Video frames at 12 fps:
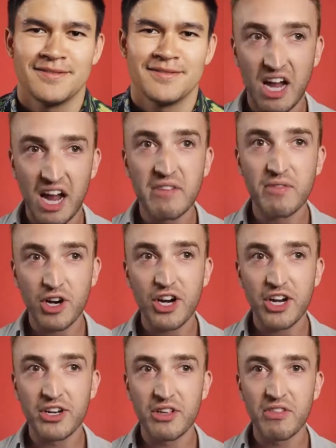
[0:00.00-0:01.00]
Yeah, I have
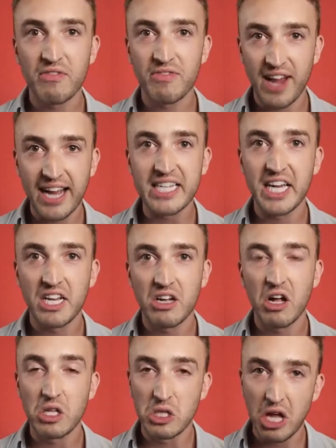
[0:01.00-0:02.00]
heard
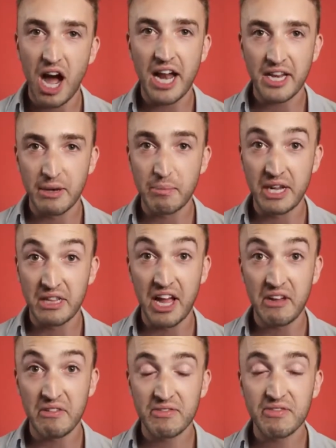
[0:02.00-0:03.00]
faggot a lot in my
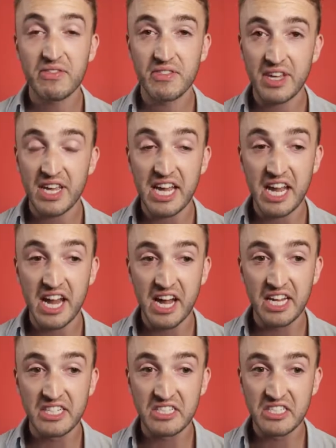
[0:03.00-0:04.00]
life,
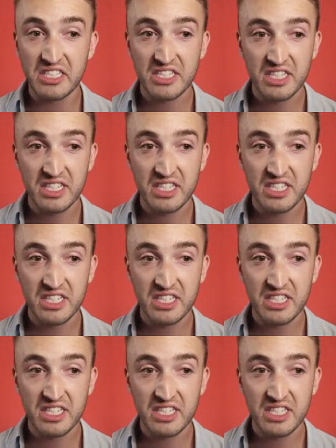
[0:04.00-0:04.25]
and